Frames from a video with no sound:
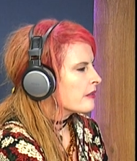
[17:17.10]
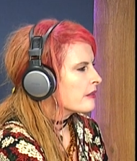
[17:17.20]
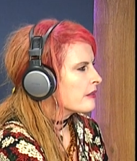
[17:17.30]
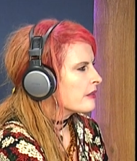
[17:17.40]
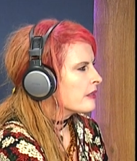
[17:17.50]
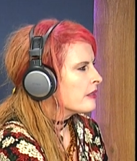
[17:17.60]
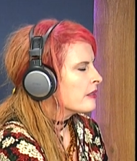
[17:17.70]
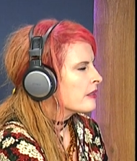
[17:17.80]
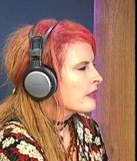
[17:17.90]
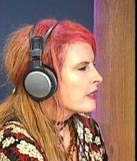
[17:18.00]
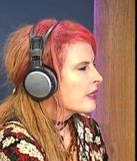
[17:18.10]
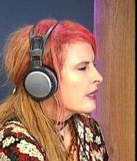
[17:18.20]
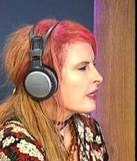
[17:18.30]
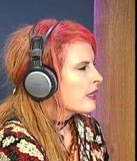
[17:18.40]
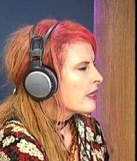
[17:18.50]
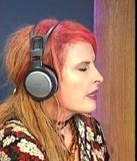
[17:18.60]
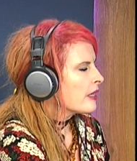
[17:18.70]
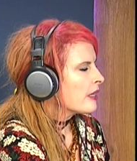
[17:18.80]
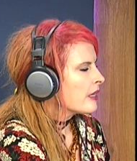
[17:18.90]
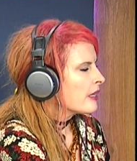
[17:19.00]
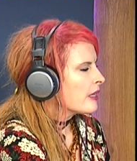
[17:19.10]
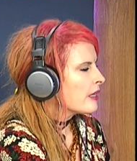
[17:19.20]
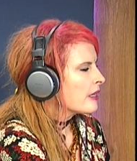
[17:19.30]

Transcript: (no one is talking)